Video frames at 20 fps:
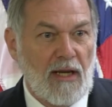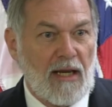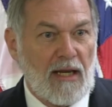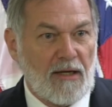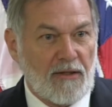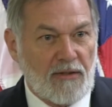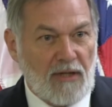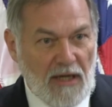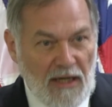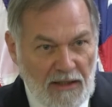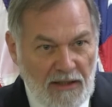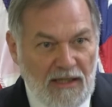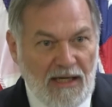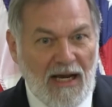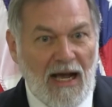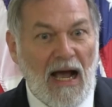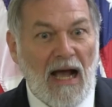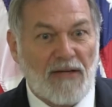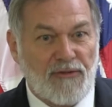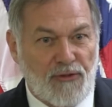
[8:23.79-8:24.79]
in
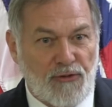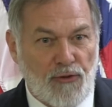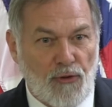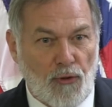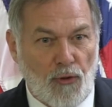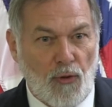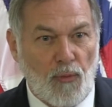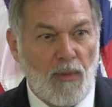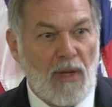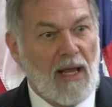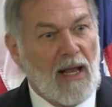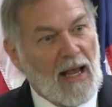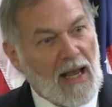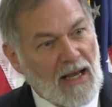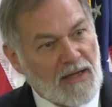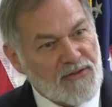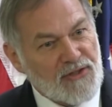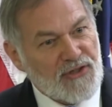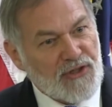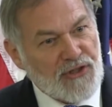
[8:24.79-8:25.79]
costume
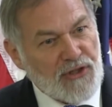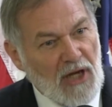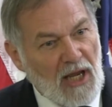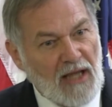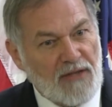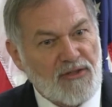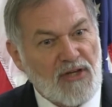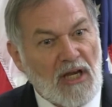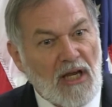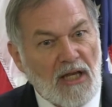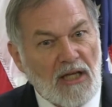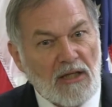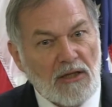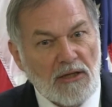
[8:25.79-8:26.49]
as